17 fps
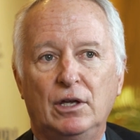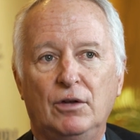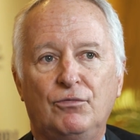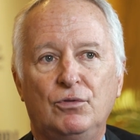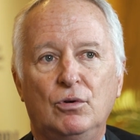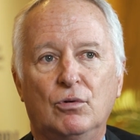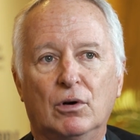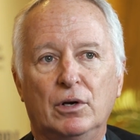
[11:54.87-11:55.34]

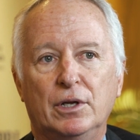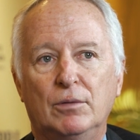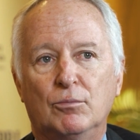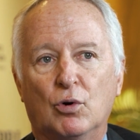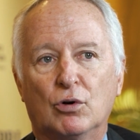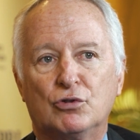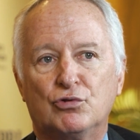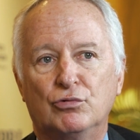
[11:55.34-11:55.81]
if you are in
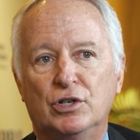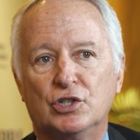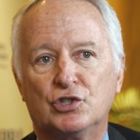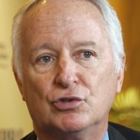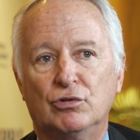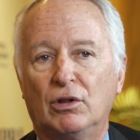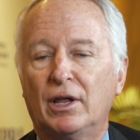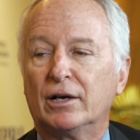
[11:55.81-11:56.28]
more
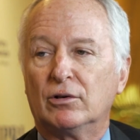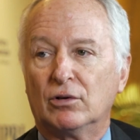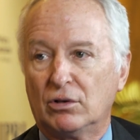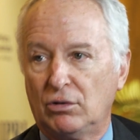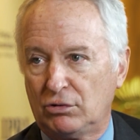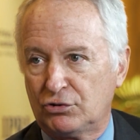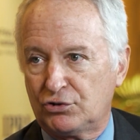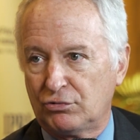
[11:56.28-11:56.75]
traditional
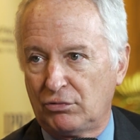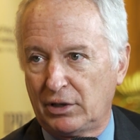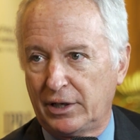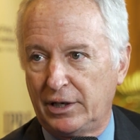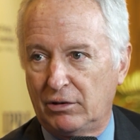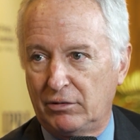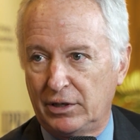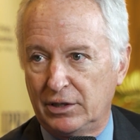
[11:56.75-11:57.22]

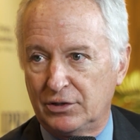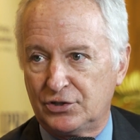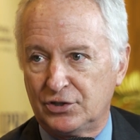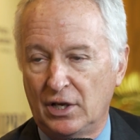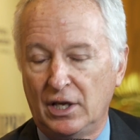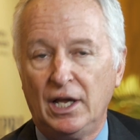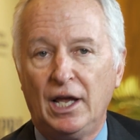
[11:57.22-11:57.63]
agricultural areas,